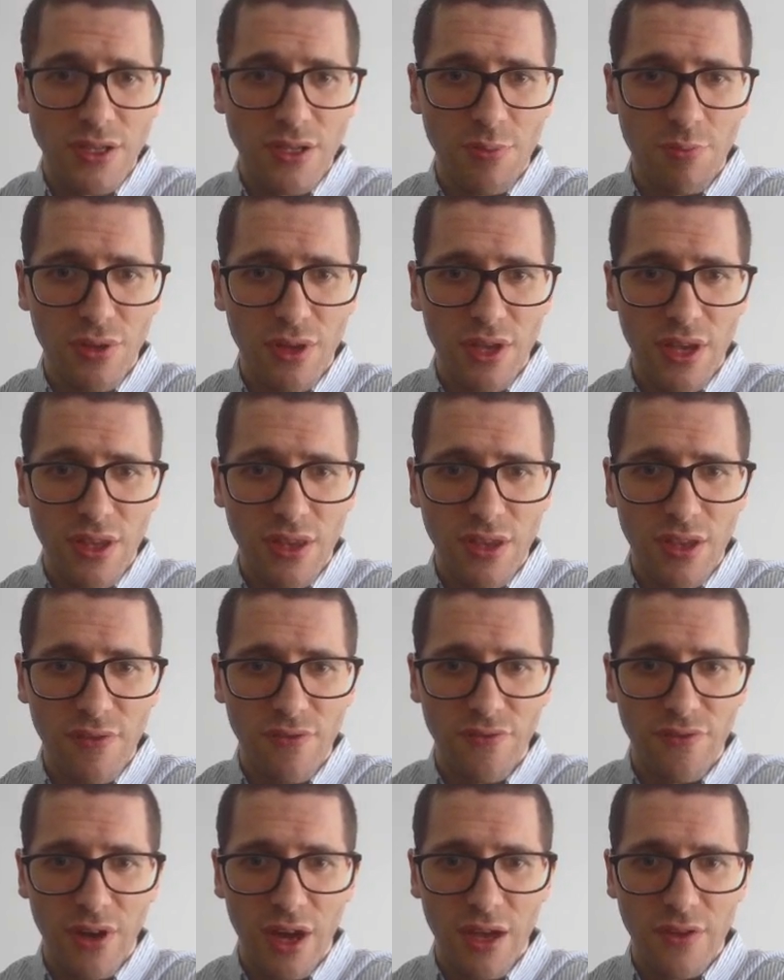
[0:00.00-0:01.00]
to play
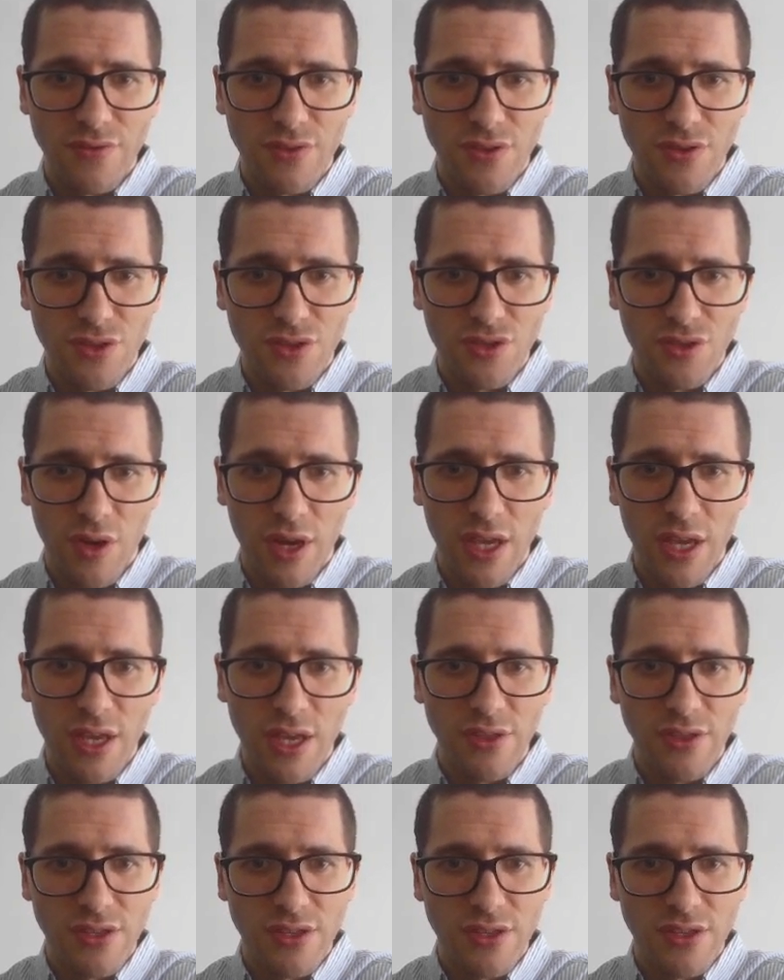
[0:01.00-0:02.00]
d5 to strike
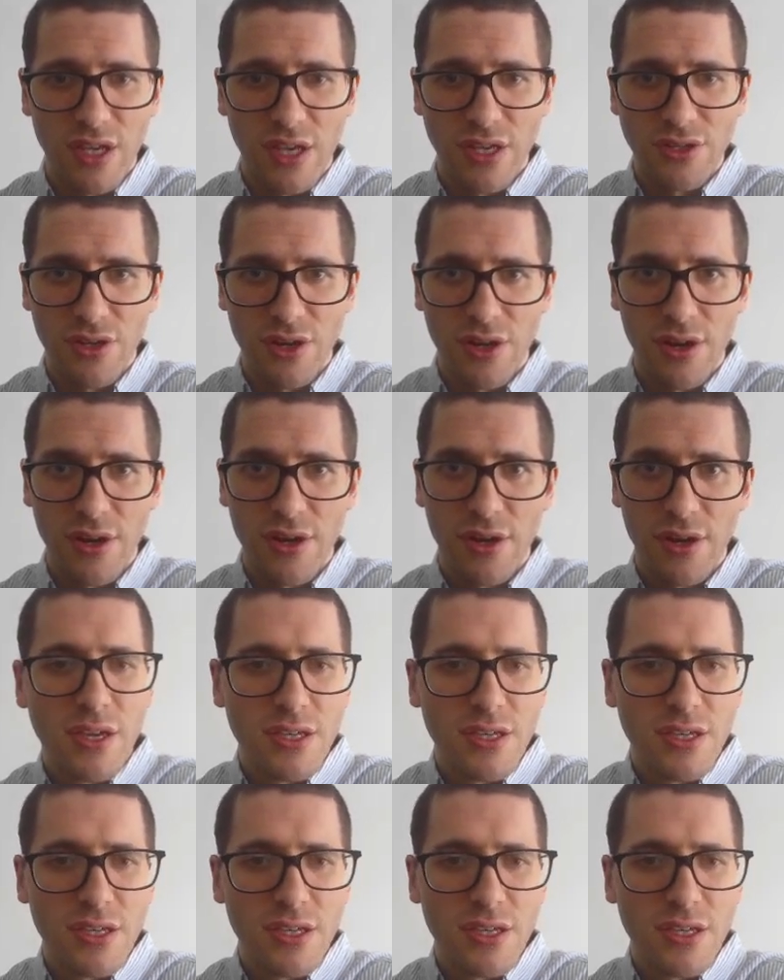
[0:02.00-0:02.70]
in the center,